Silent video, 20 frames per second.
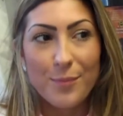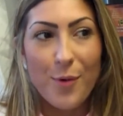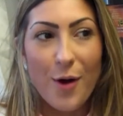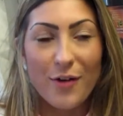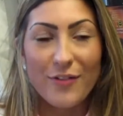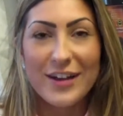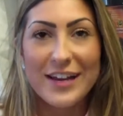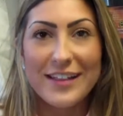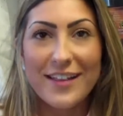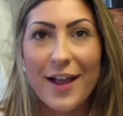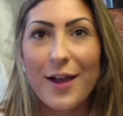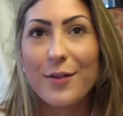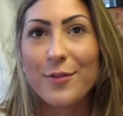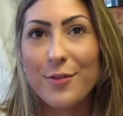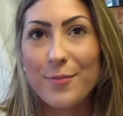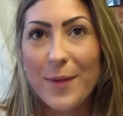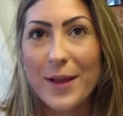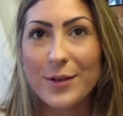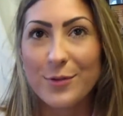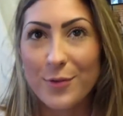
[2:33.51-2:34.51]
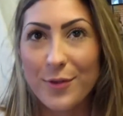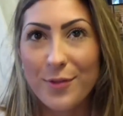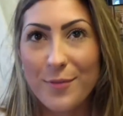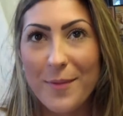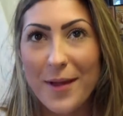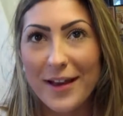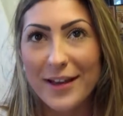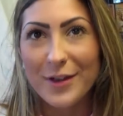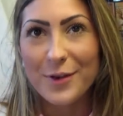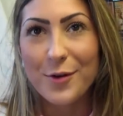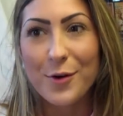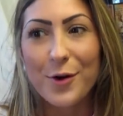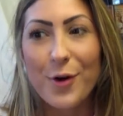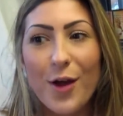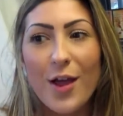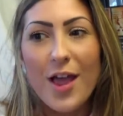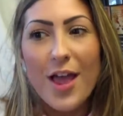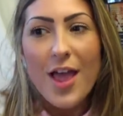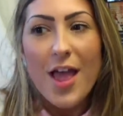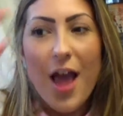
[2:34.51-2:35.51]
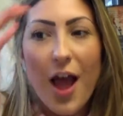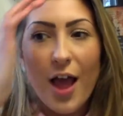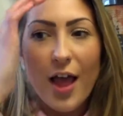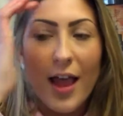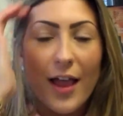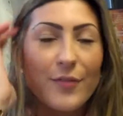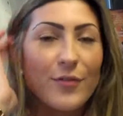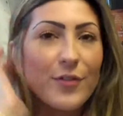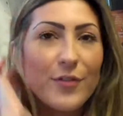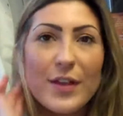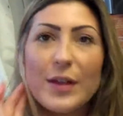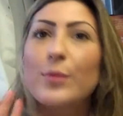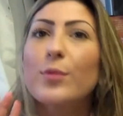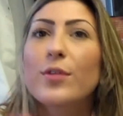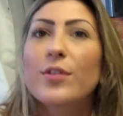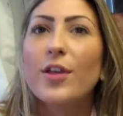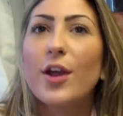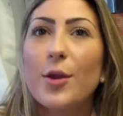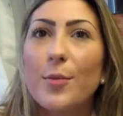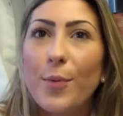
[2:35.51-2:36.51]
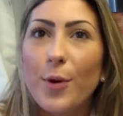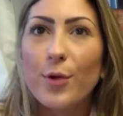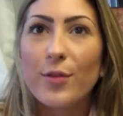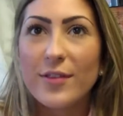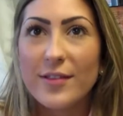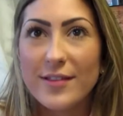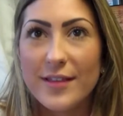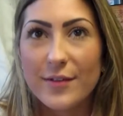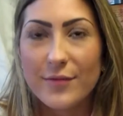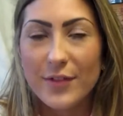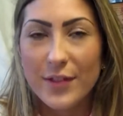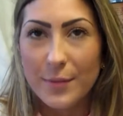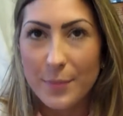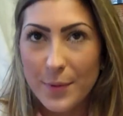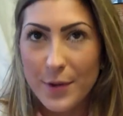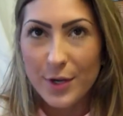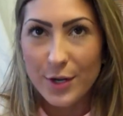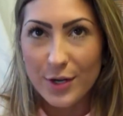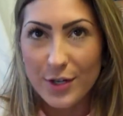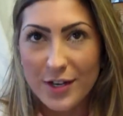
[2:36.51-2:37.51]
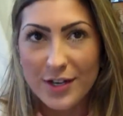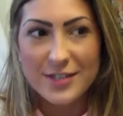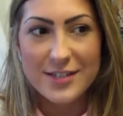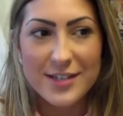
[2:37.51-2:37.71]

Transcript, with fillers: worried that I'd spend all this money, or everything was so positive in the book.